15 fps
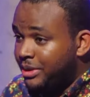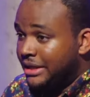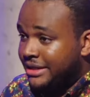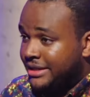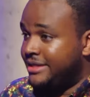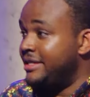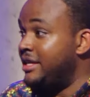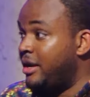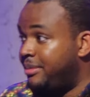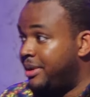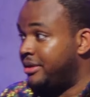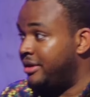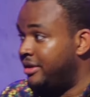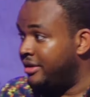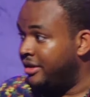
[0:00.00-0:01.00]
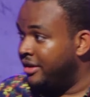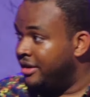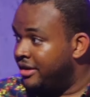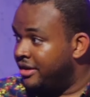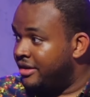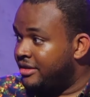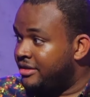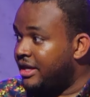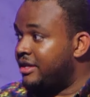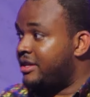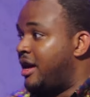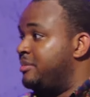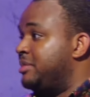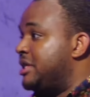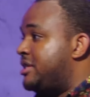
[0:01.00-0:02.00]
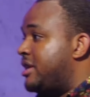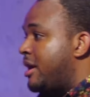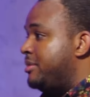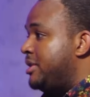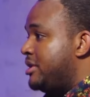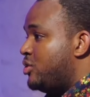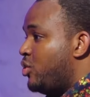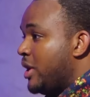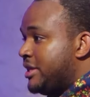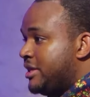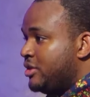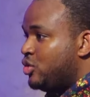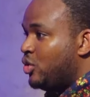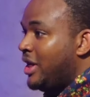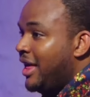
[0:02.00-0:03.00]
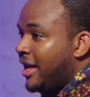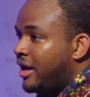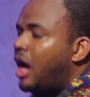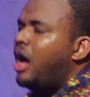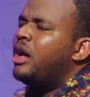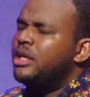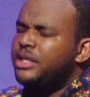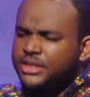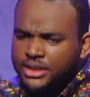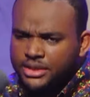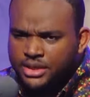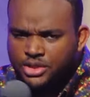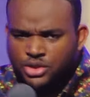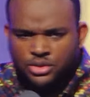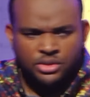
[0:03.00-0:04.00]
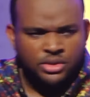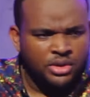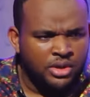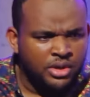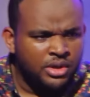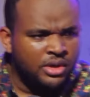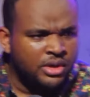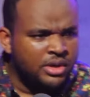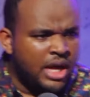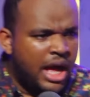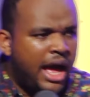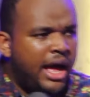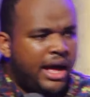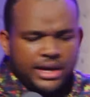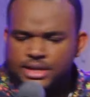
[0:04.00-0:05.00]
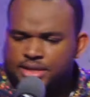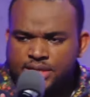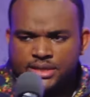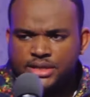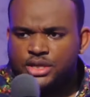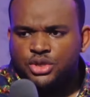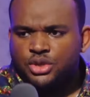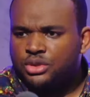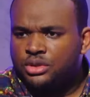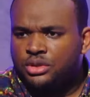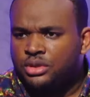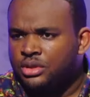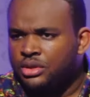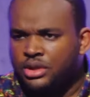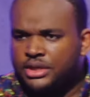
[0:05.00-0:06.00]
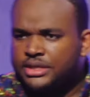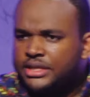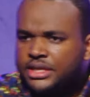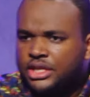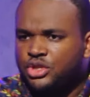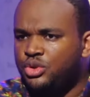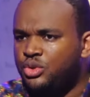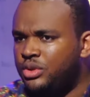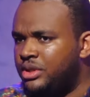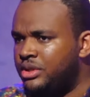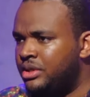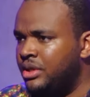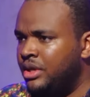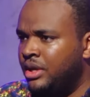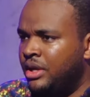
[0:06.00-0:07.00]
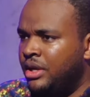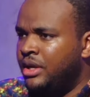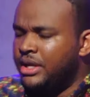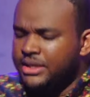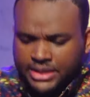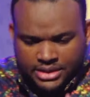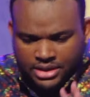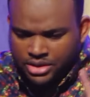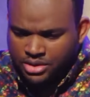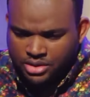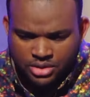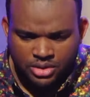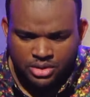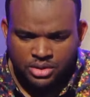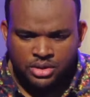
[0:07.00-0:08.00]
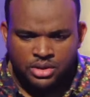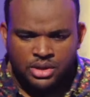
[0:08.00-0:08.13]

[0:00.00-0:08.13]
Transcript: Holy Spirit as a senior partner. That I'm just waiting to hear. He says I should do this. He says I should.